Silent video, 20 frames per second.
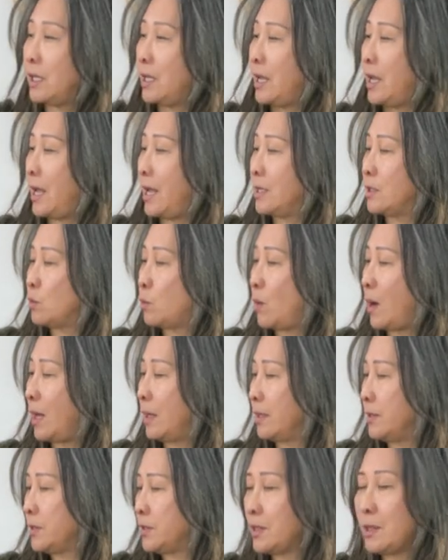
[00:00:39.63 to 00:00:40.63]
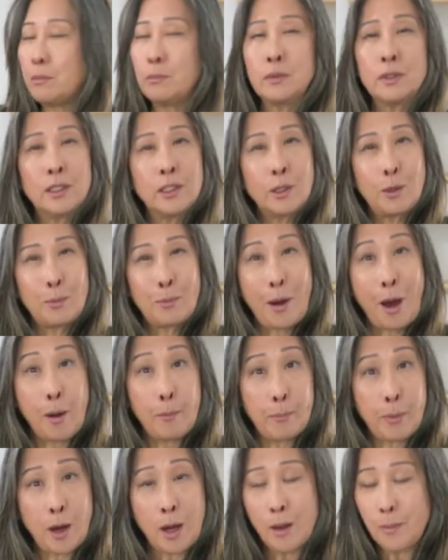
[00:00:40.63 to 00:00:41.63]
as well as some little
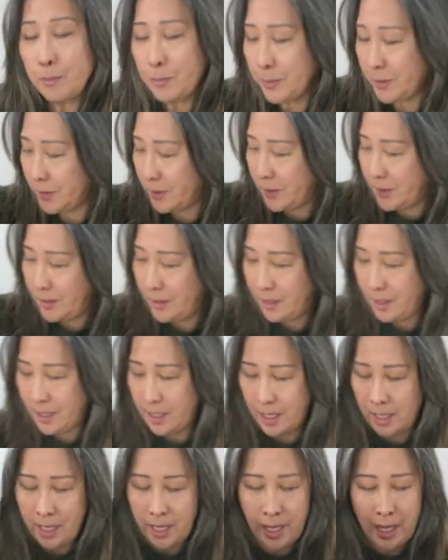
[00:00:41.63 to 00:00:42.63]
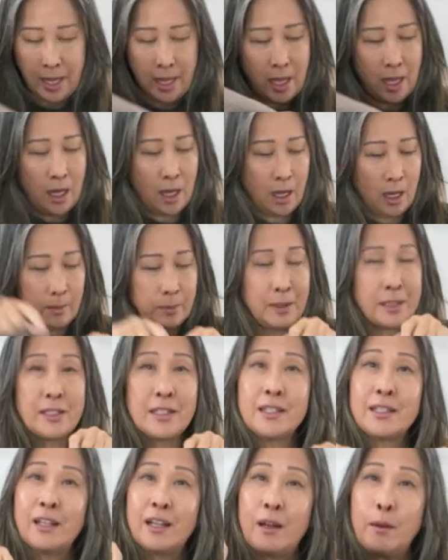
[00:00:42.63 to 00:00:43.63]
pom-poms. It's
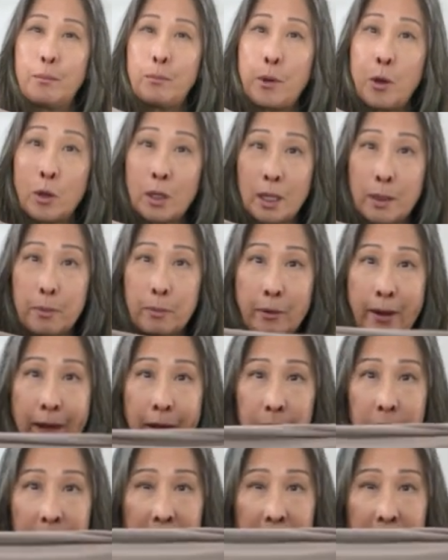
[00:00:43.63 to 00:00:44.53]
in a mocha brown